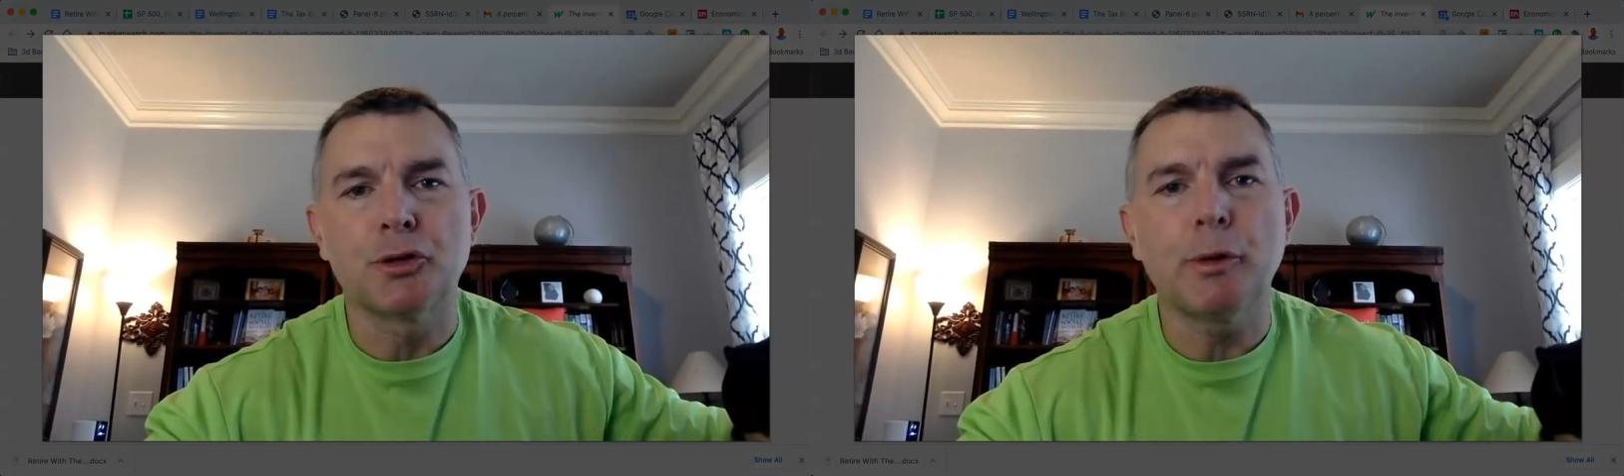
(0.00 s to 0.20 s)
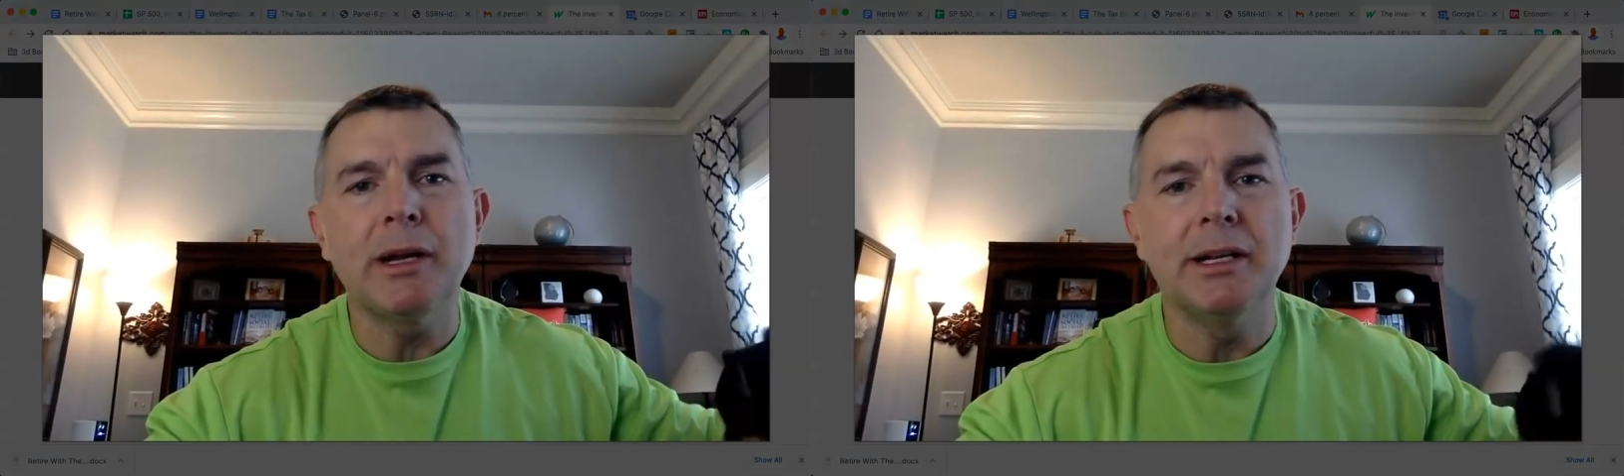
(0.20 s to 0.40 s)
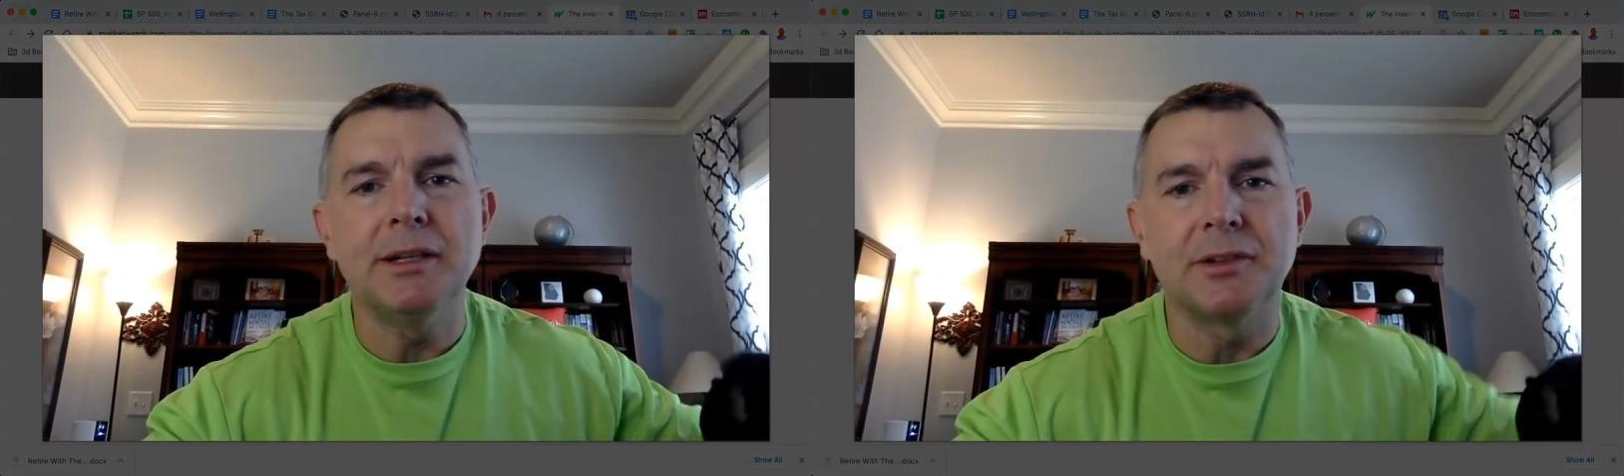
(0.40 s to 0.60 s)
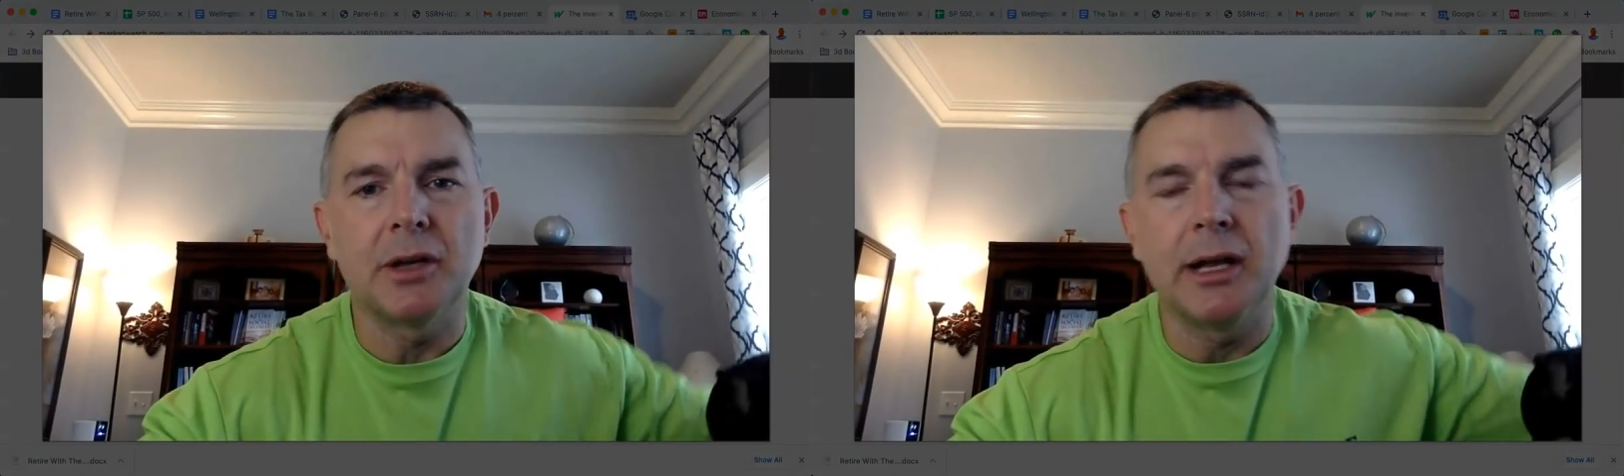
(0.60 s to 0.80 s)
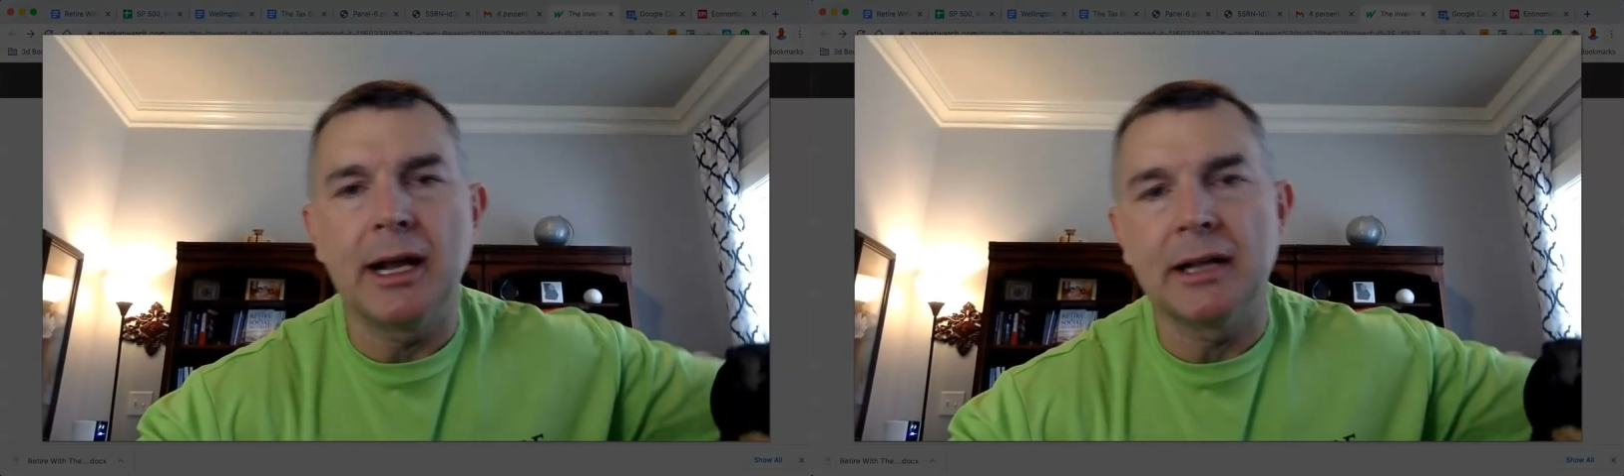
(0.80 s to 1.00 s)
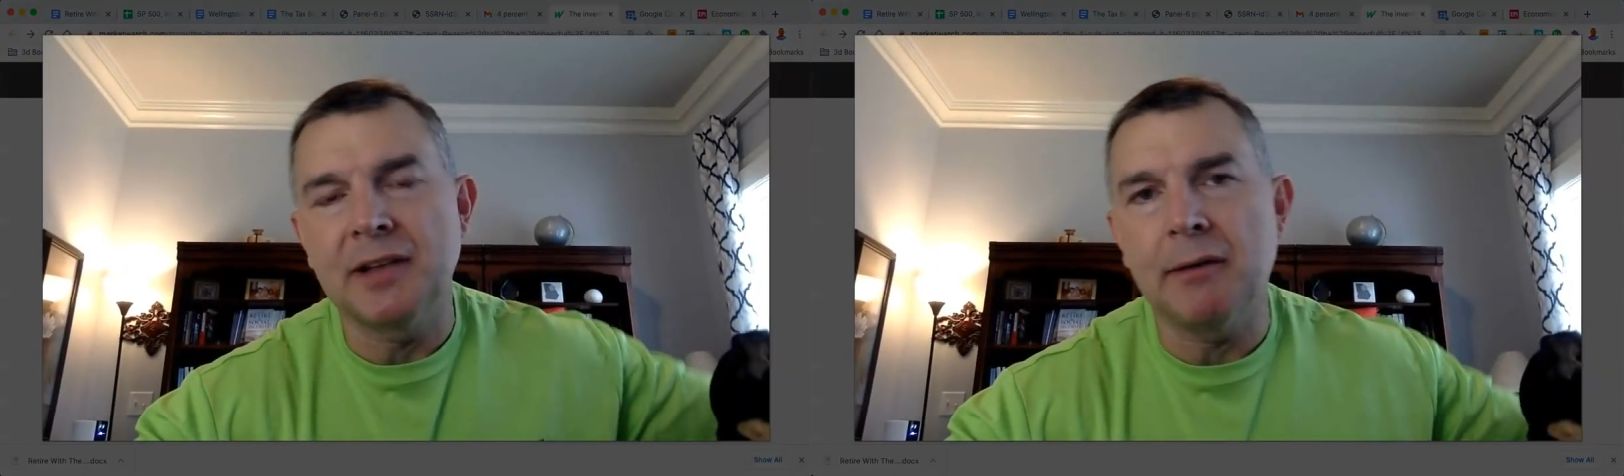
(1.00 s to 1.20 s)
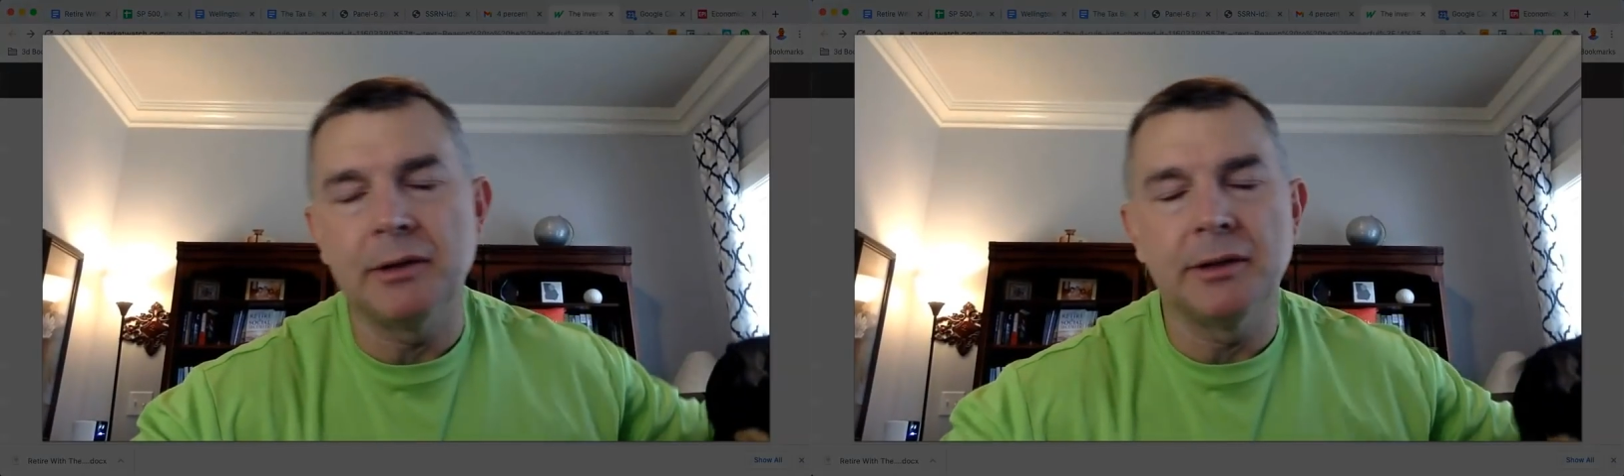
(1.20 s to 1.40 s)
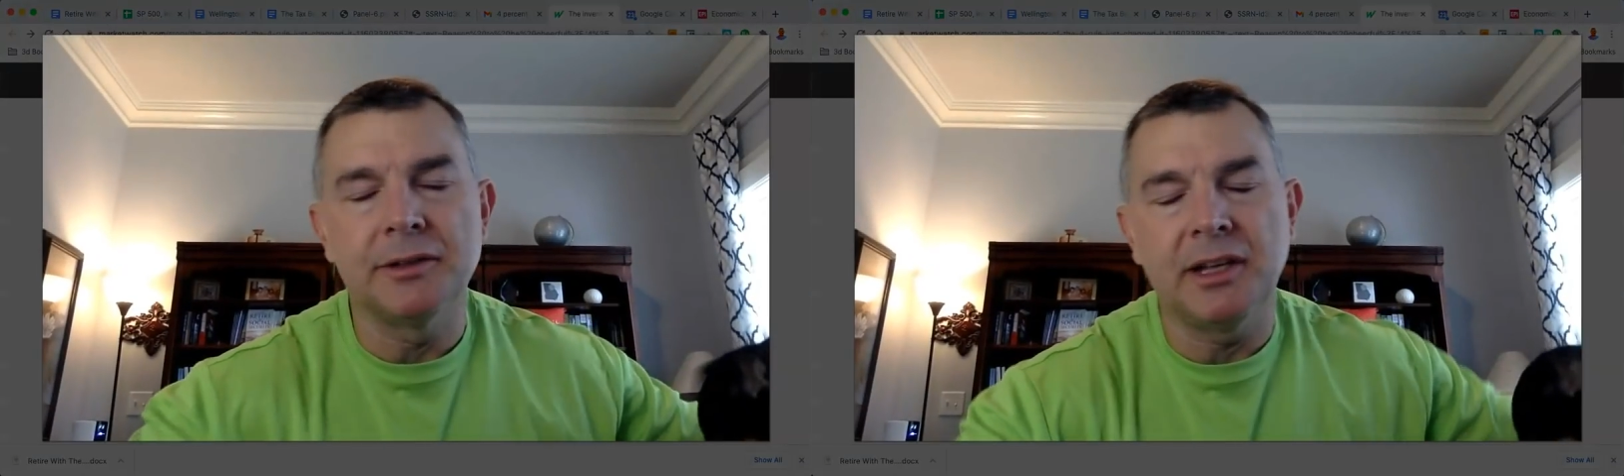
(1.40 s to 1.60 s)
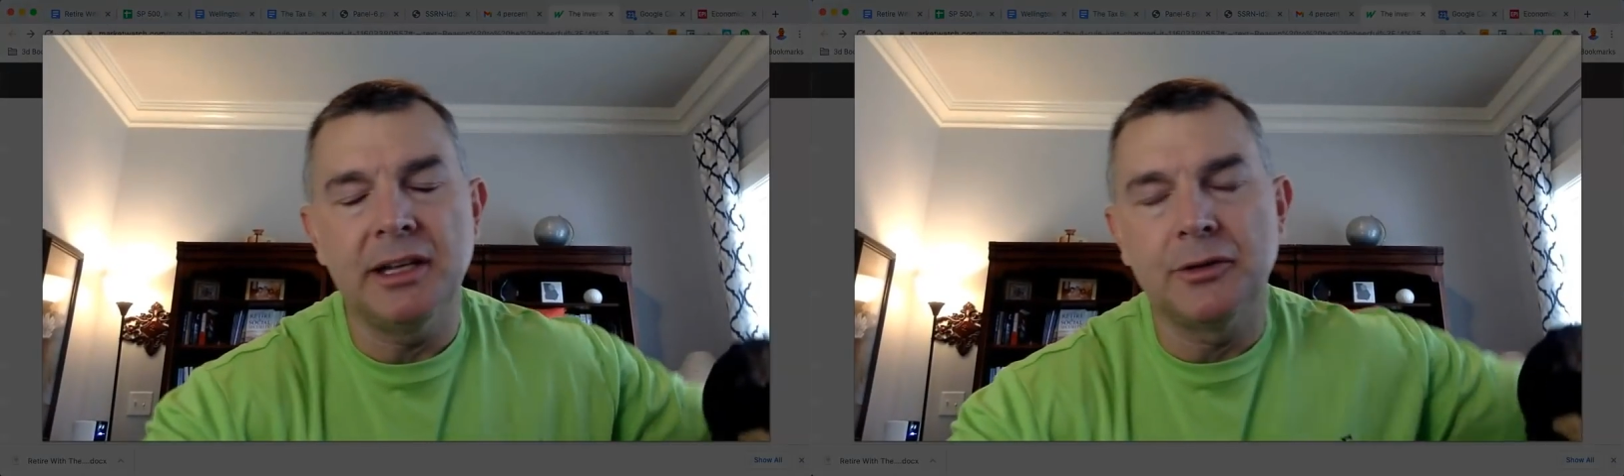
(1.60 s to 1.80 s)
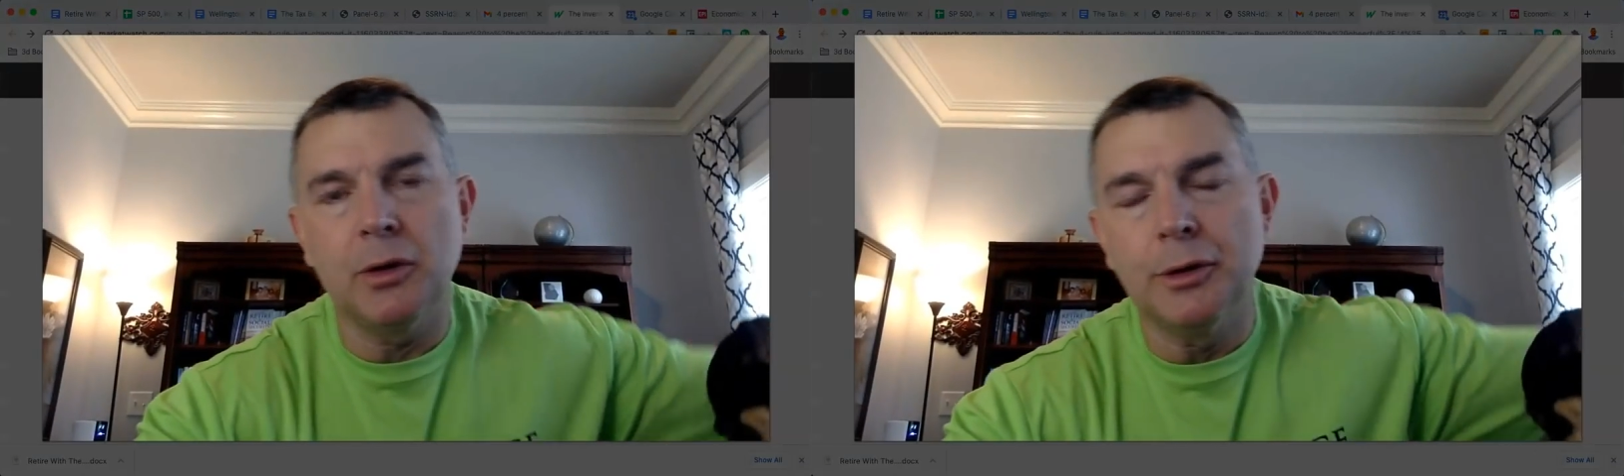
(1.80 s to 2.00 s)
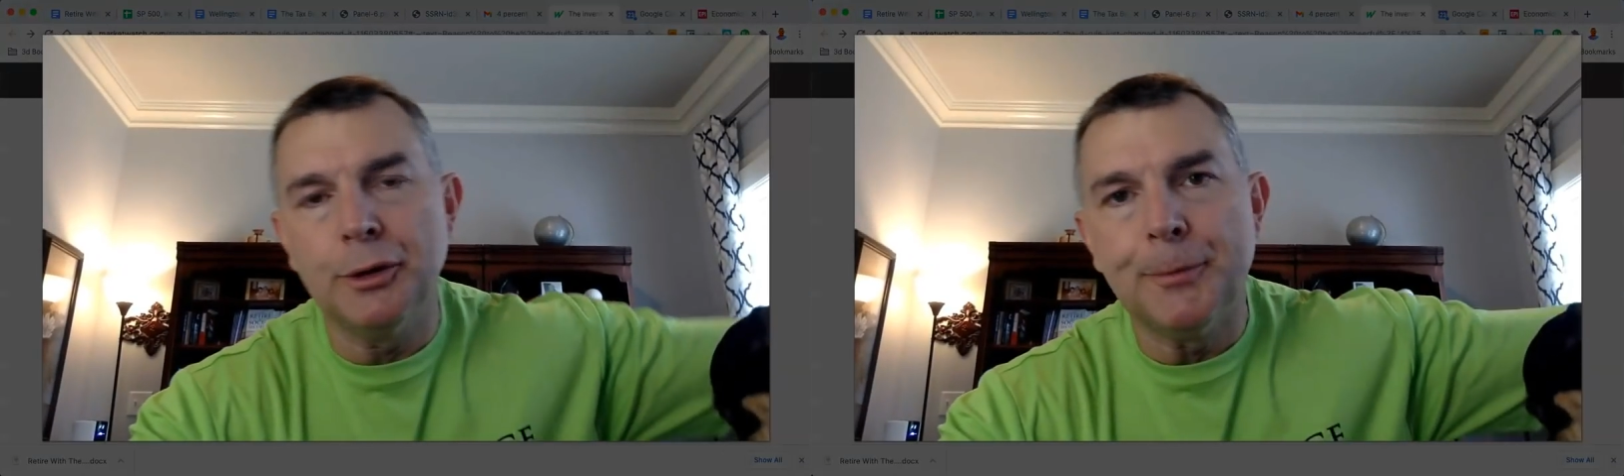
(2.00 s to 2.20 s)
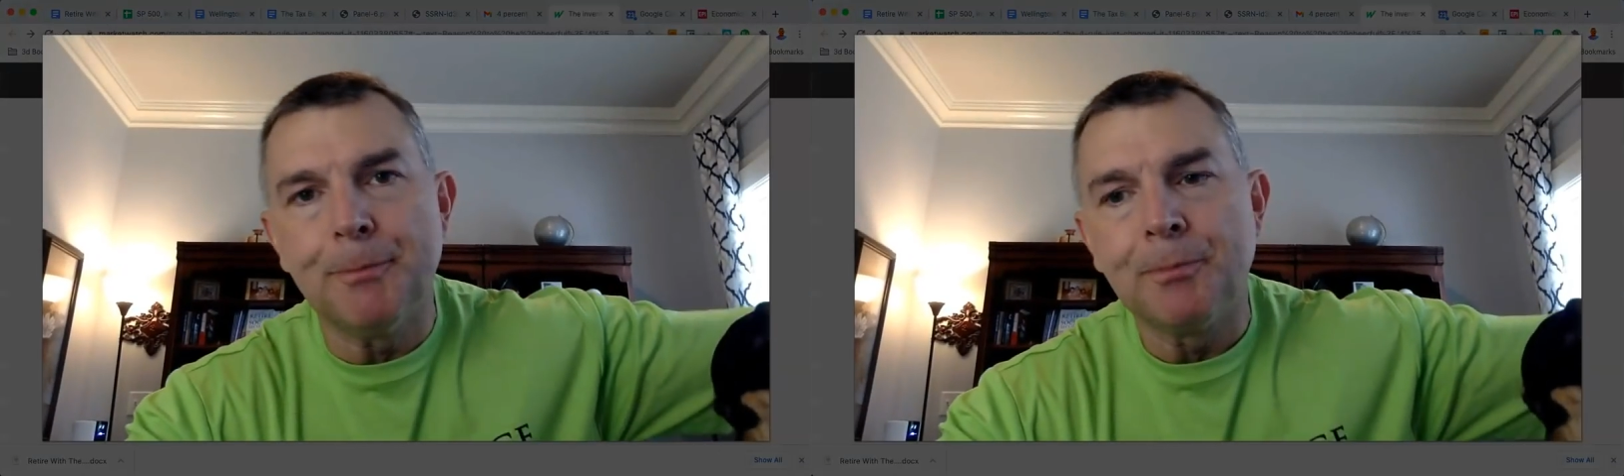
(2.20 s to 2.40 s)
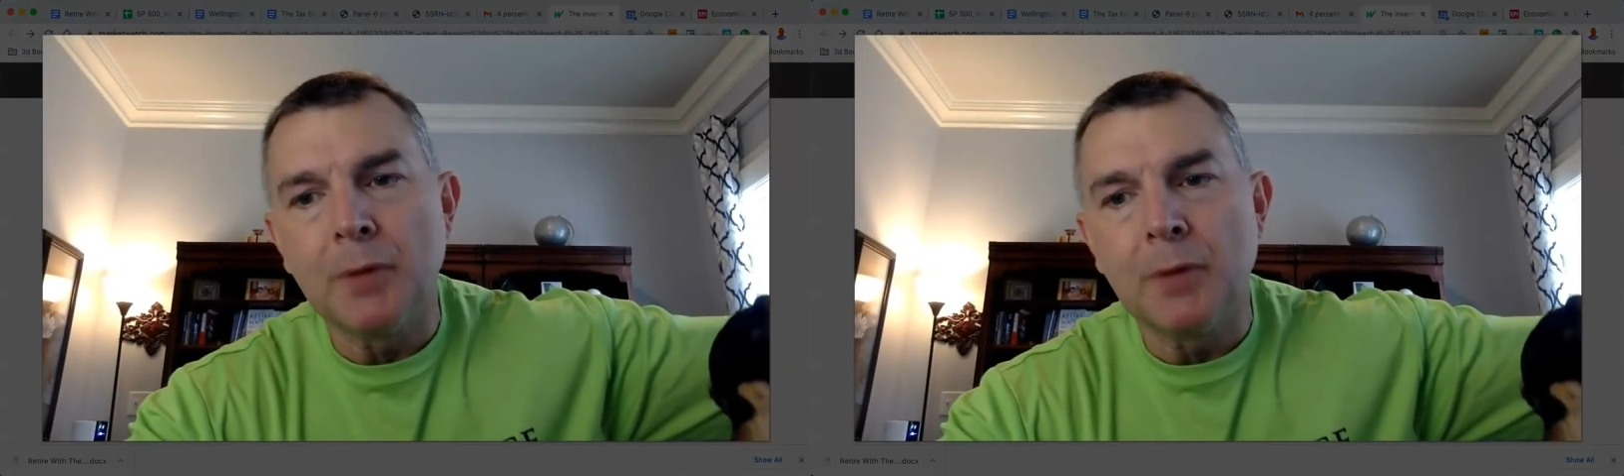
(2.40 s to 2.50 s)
Trinity study out of South uh, San Antonio.